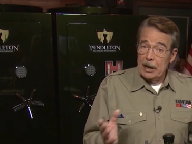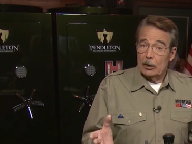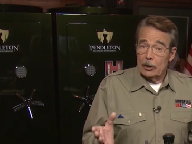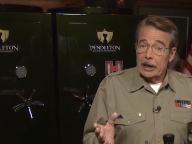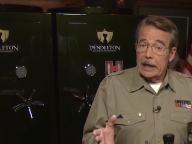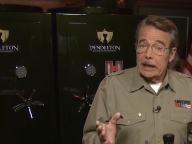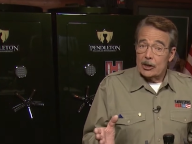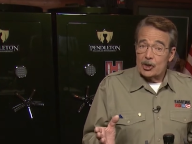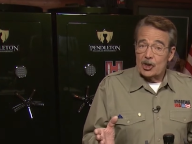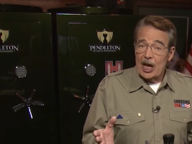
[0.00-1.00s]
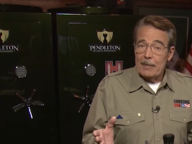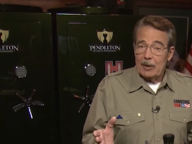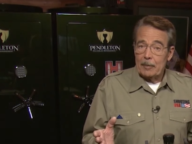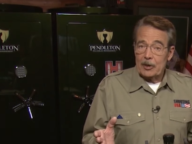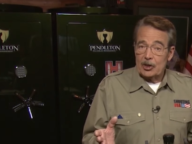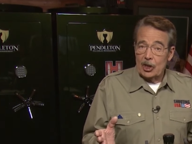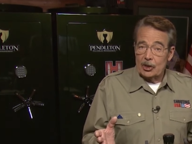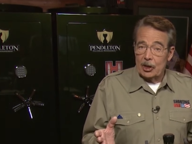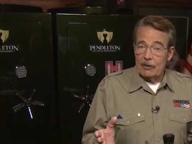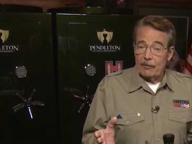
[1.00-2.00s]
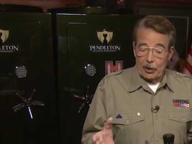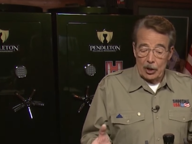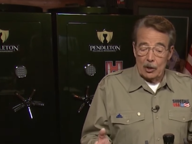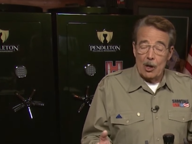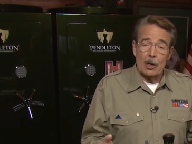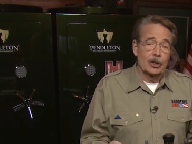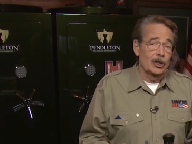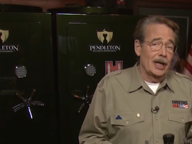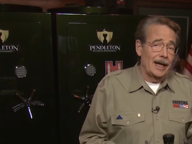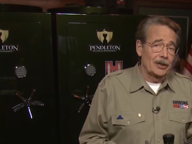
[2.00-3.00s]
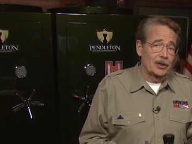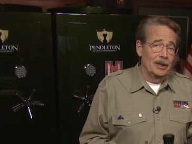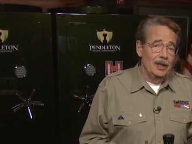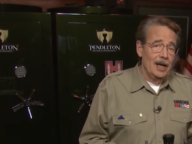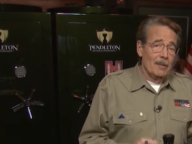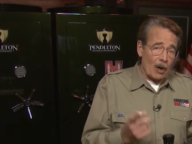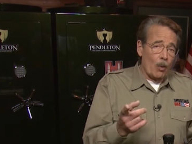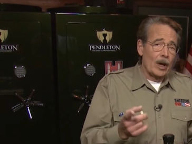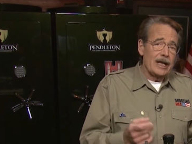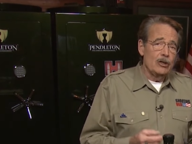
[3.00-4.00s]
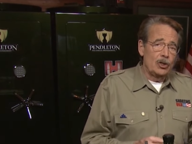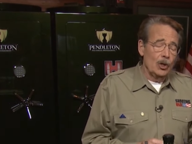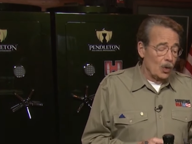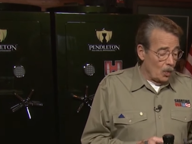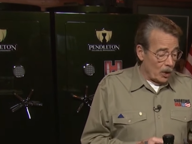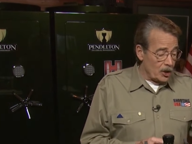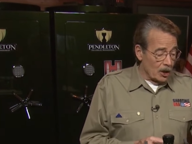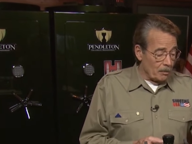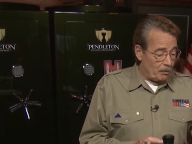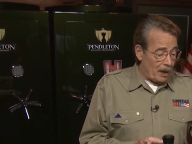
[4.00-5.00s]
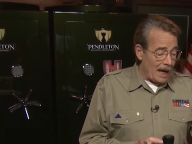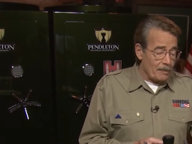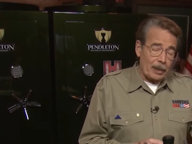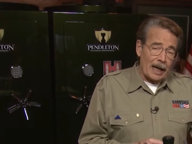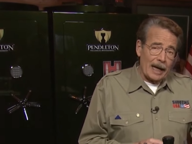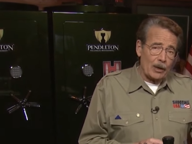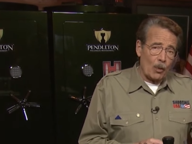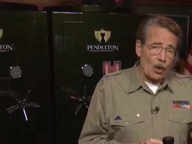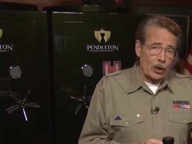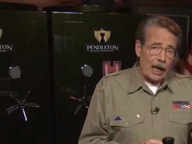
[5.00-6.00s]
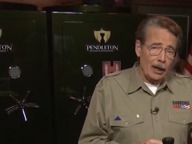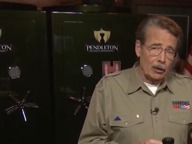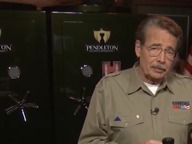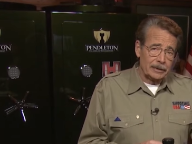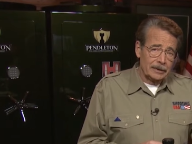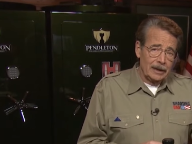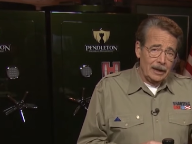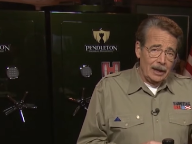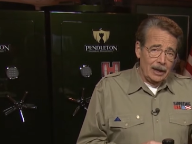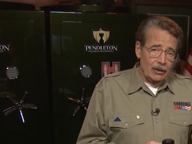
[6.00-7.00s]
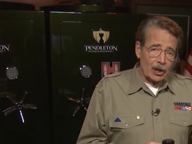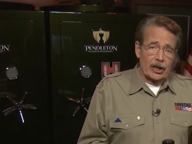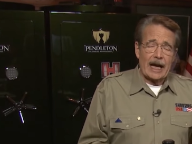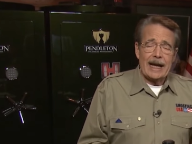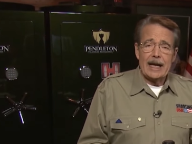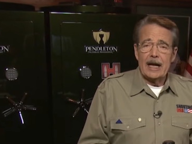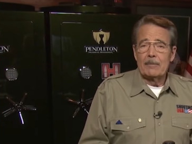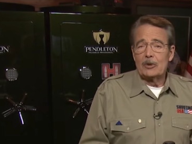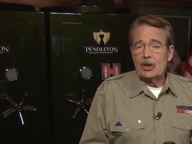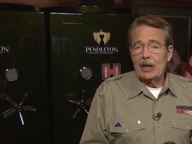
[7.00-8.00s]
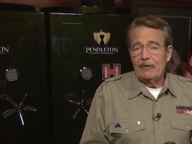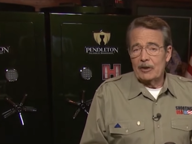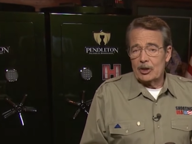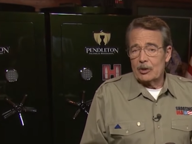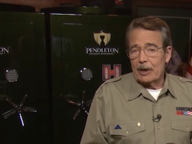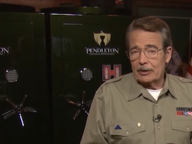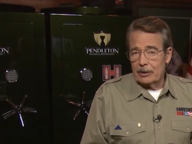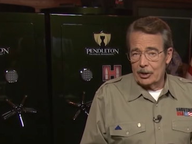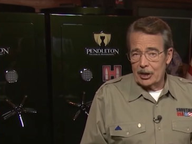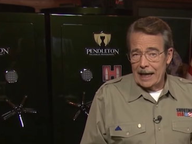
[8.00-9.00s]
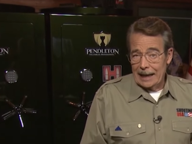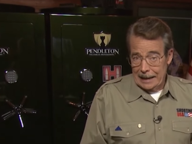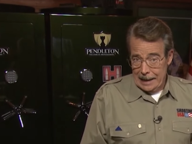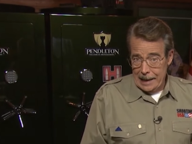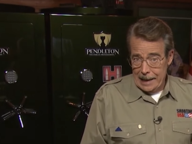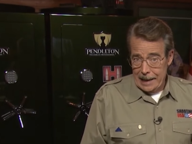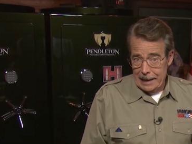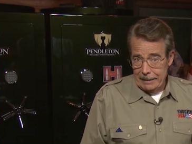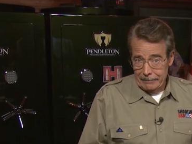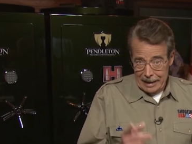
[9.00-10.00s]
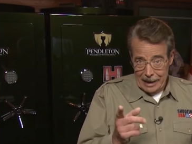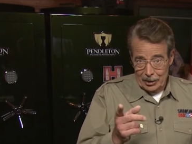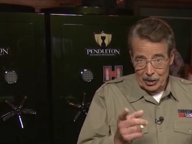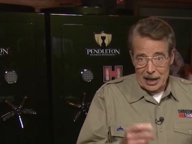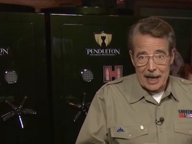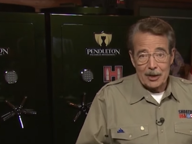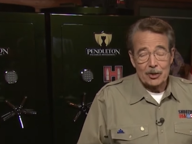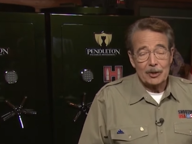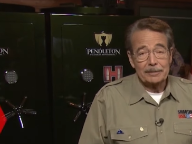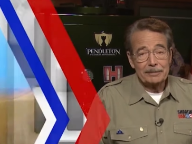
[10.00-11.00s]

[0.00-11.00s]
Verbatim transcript: building a stable position for your long shots. But what do you do when your bipod won't help? Well, K&M Chief Instructor Shannon Kay has the answer.